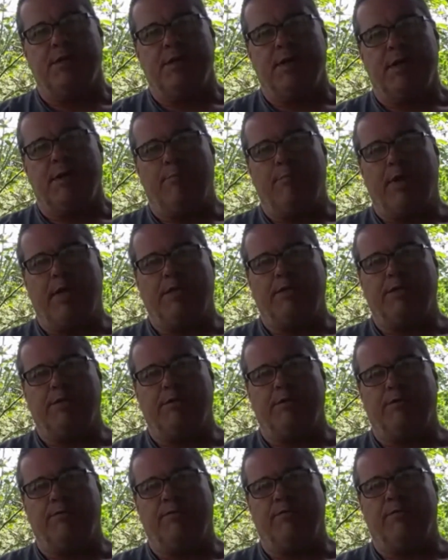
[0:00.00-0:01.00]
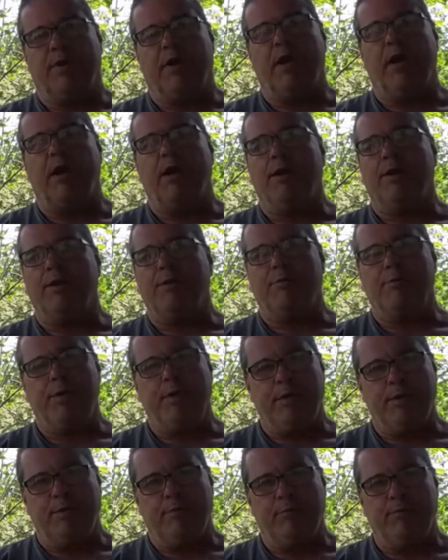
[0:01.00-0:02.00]
a matter of
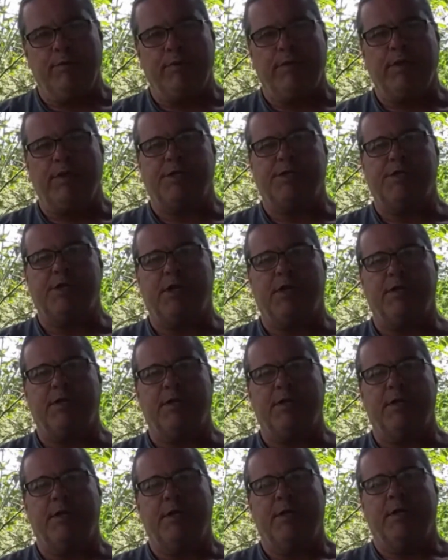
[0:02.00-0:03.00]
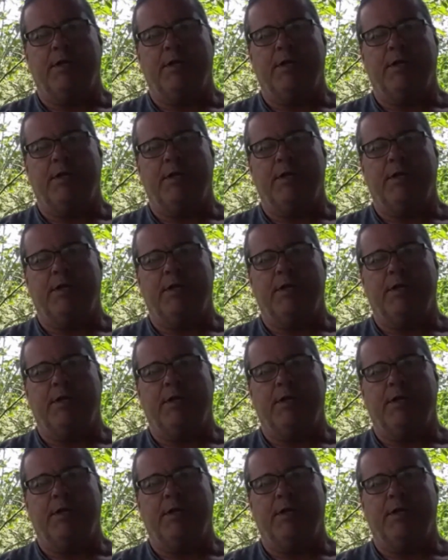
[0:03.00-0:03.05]
arguing with each other,